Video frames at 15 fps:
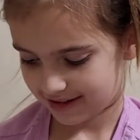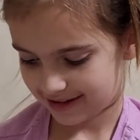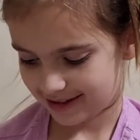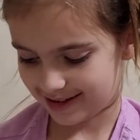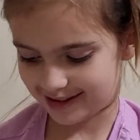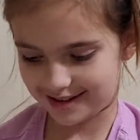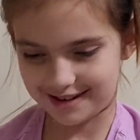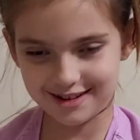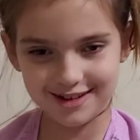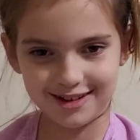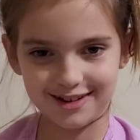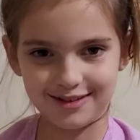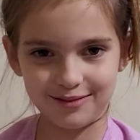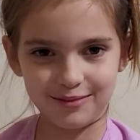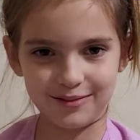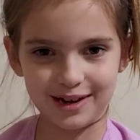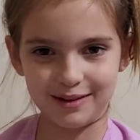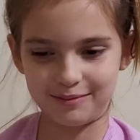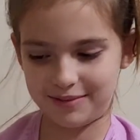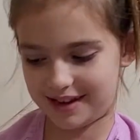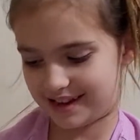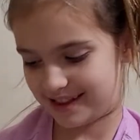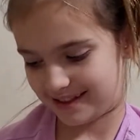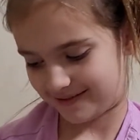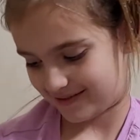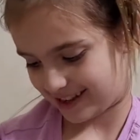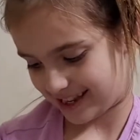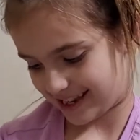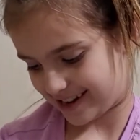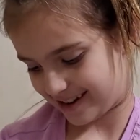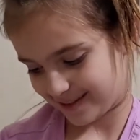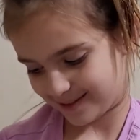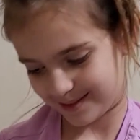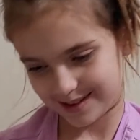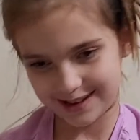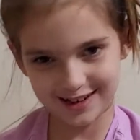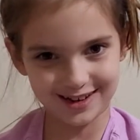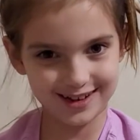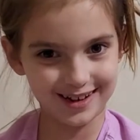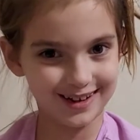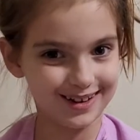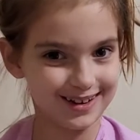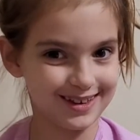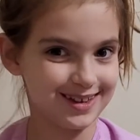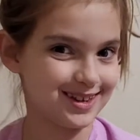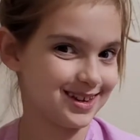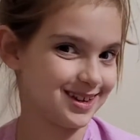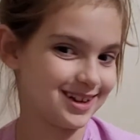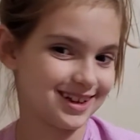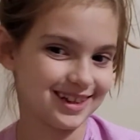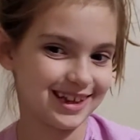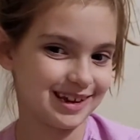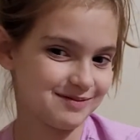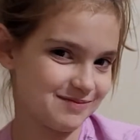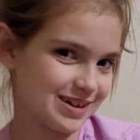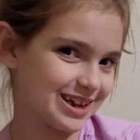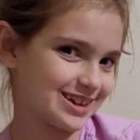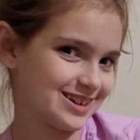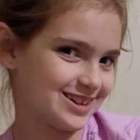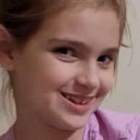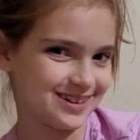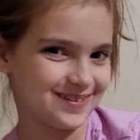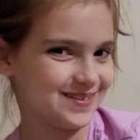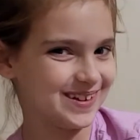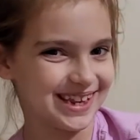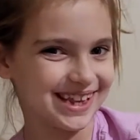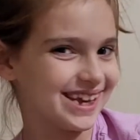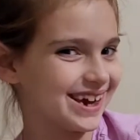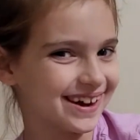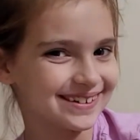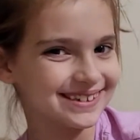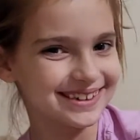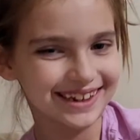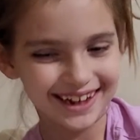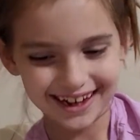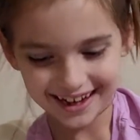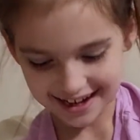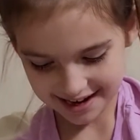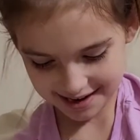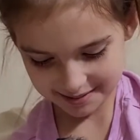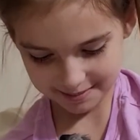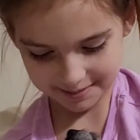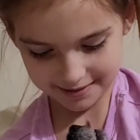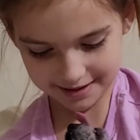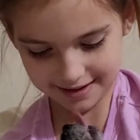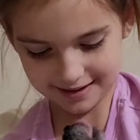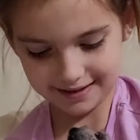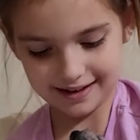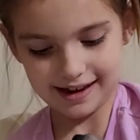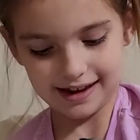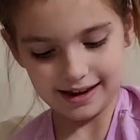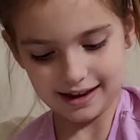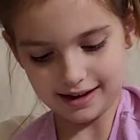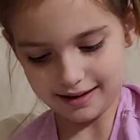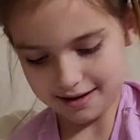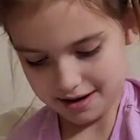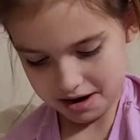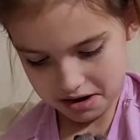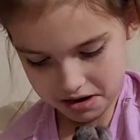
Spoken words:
She just doesn't want to be in the video because she does not like pictures and videos. I'm not kidding.